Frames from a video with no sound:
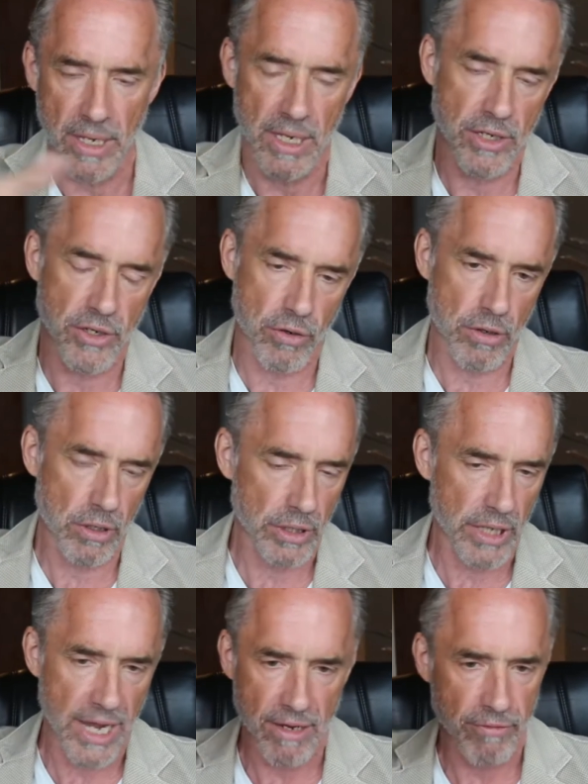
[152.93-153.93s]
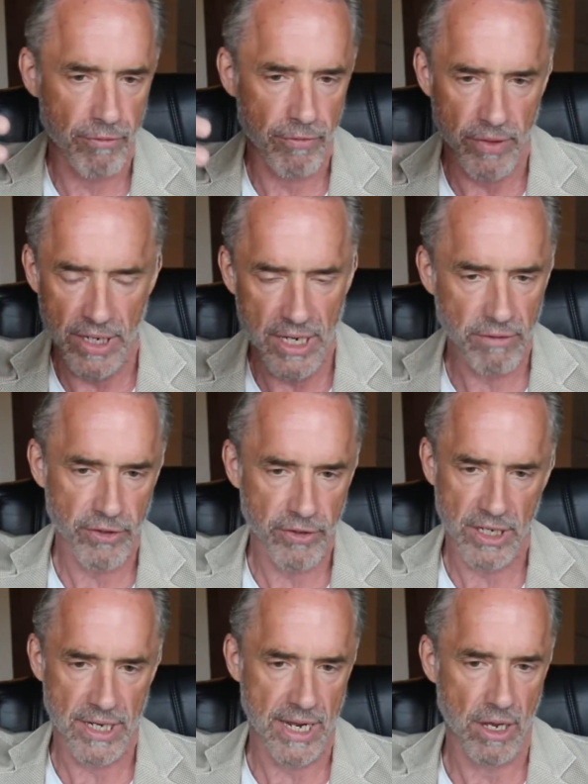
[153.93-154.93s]
eternal life,
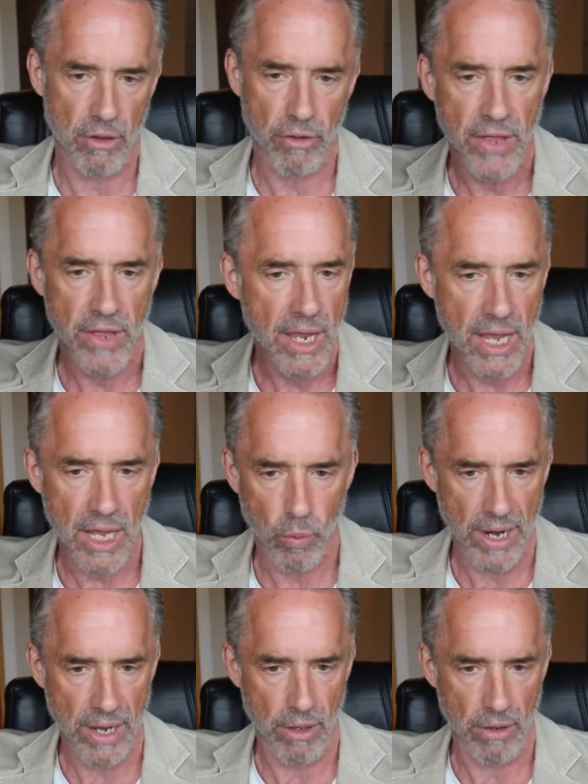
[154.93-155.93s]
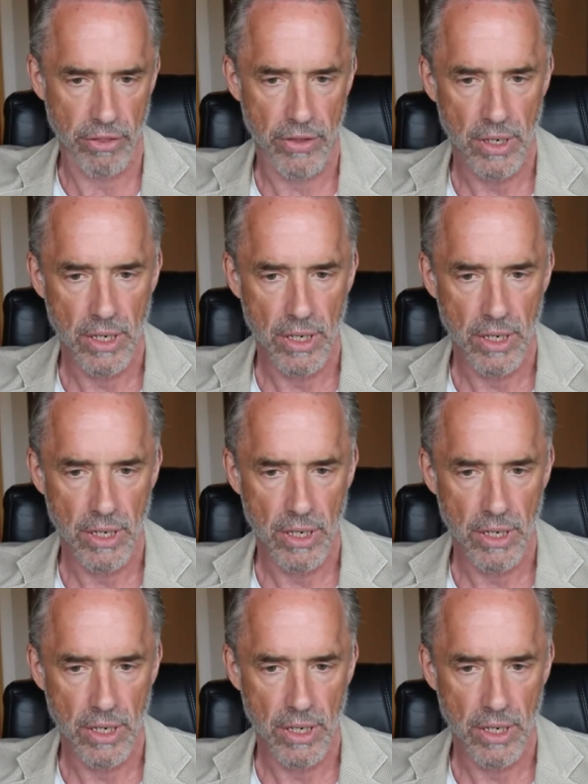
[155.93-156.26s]
infinite health, and wealth.